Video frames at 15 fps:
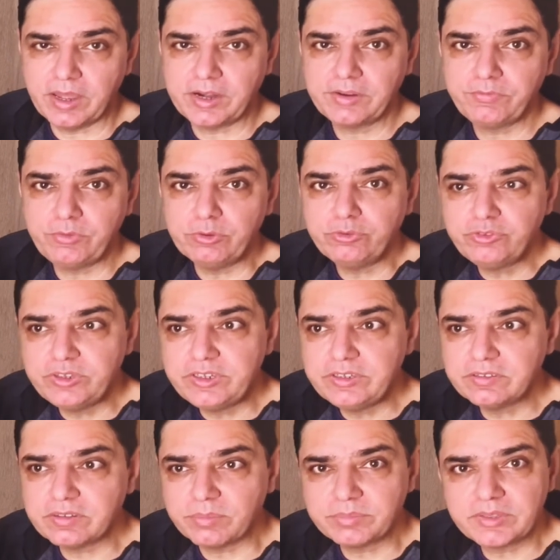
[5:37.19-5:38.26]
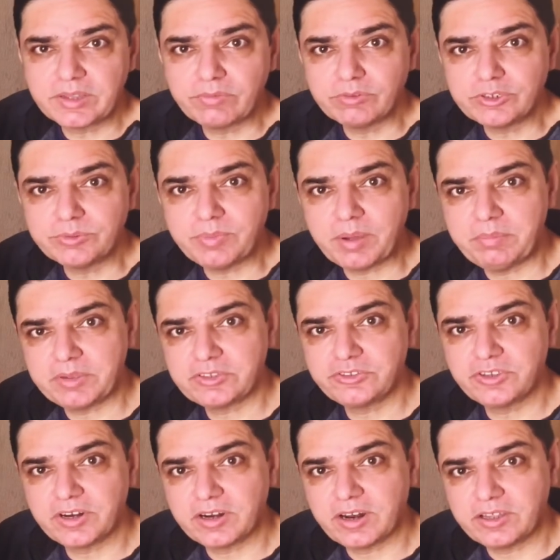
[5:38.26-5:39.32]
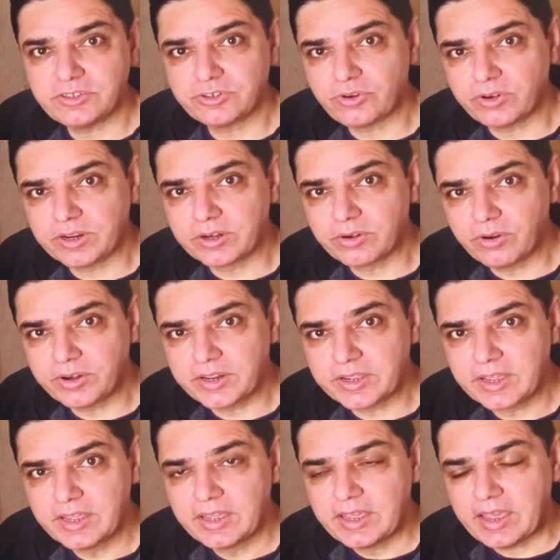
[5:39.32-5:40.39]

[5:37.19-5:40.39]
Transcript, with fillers: And if you see something which mix generalized tonic-clonic